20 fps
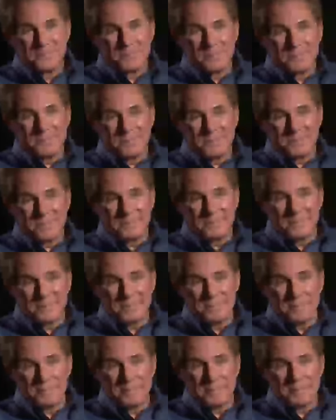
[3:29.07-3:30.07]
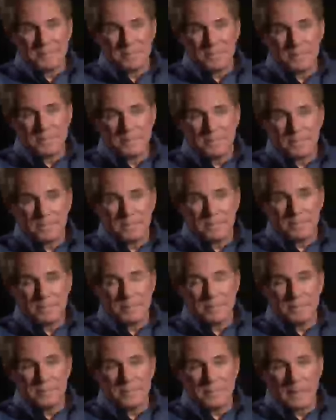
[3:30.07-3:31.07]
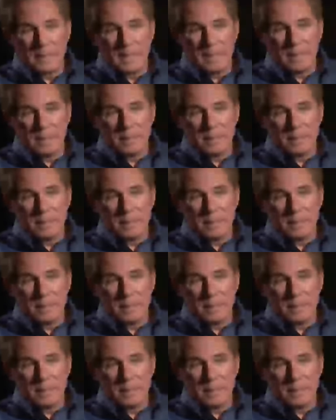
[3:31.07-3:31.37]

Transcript: And we had planned that